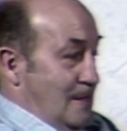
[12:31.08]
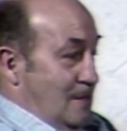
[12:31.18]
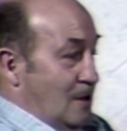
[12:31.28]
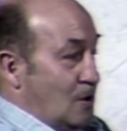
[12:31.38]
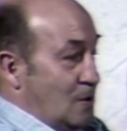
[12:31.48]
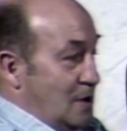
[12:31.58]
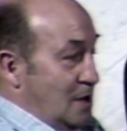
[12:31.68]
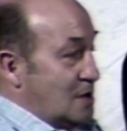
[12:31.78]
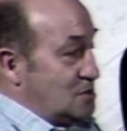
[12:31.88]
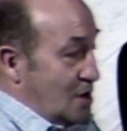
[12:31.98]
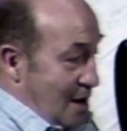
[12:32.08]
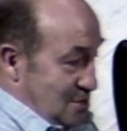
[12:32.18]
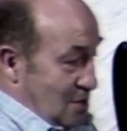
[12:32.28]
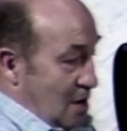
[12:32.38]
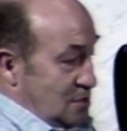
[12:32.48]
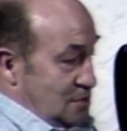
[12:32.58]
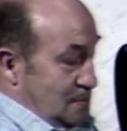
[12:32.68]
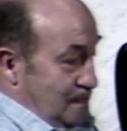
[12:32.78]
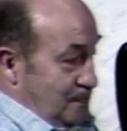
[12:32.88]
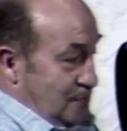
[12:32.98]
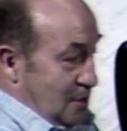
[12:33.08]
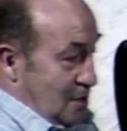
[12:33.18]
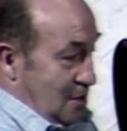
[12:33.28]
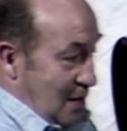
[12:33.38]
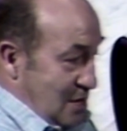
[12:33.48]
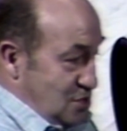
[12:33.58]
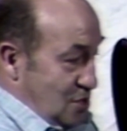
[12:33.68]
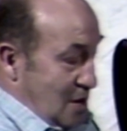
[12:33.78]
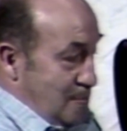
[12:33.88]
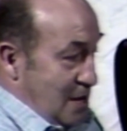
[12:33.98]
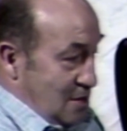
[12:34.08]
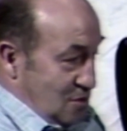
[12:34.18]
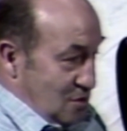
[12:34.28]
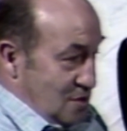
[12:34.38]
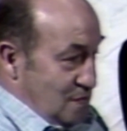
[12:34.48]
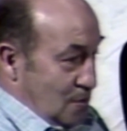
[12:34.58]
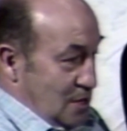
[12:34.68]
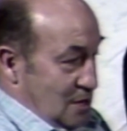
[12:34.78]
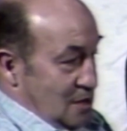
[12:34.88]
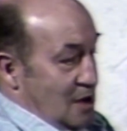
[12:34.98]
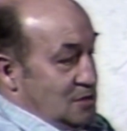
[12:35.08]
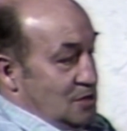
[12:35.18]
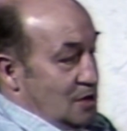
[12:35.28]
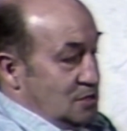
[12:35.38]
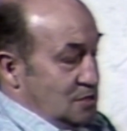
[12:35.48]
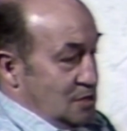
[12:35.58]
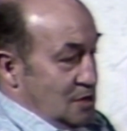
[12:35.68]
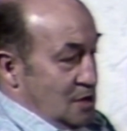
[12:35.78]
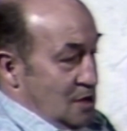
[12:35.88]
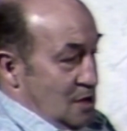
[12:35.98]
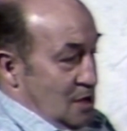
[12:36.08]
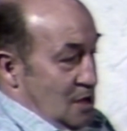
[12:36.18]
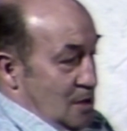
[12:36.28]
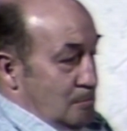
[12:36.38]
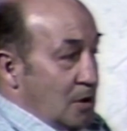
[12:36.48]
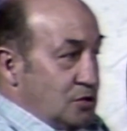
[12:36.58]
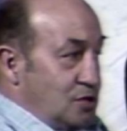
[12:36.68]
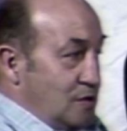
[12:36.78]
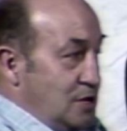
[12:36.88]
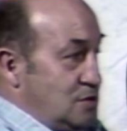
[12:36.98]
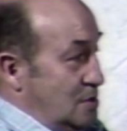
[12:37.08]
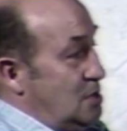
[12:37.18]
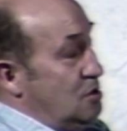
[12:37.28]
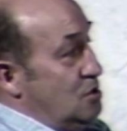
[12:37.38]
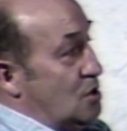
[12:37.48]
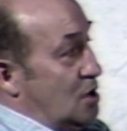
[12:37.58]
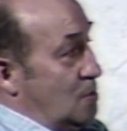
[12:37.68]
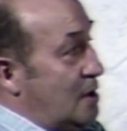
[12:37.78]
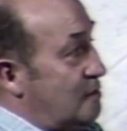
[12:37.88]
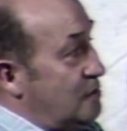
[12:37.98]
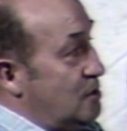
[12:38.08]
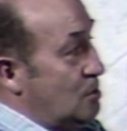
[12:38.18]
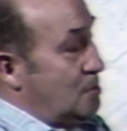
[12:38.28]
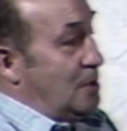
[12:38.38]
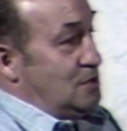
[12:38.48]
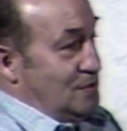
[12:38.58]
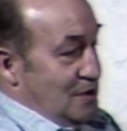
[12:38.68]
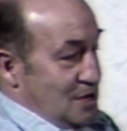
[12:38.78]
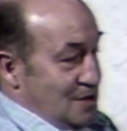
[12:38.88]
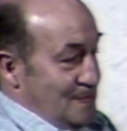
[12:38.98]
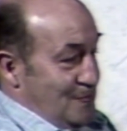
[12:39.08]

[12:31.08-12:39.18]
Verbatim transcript: though, is goshawks. Last year I banded 34 young goshawks. Most of these are in New York. We have a few in Pennsylvania.